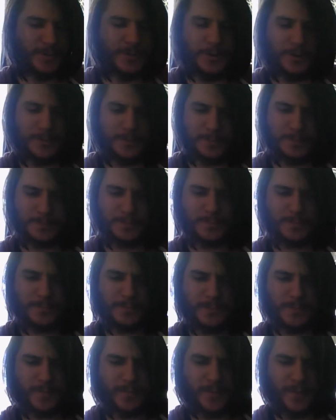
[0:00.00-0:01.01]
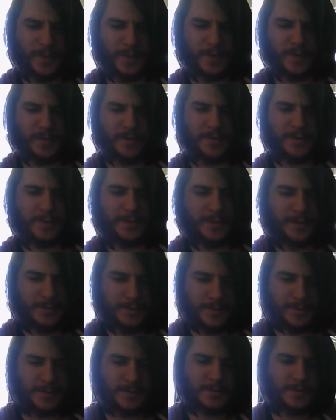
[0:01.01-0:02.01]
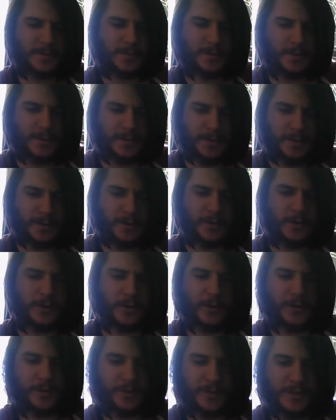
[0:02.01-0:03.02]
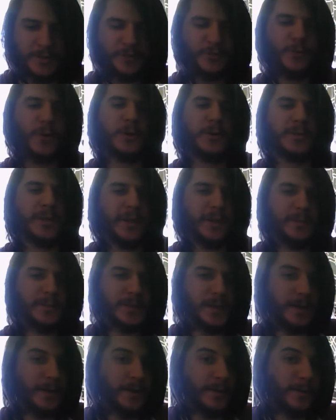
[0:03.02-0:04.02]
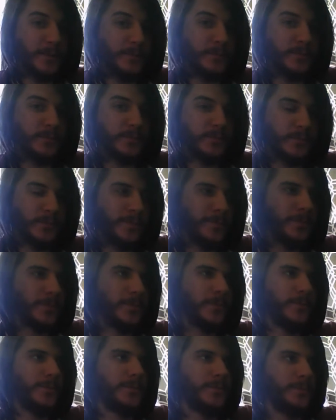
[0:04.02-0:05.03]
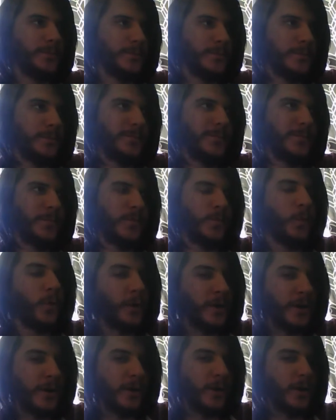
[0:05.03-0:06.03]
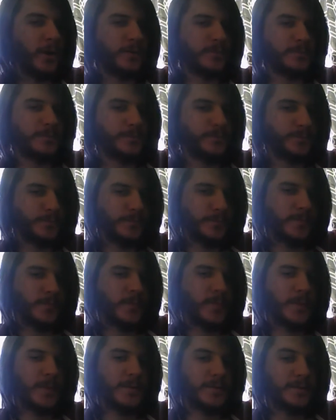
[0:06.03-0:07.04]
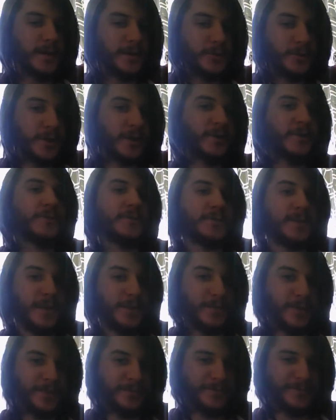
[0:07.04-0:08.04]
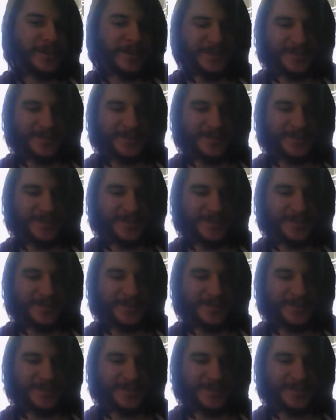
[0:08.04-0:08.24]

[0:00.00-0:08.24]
but no. This are the 2 archetypes I am working on. Sky Striker and Time Thief.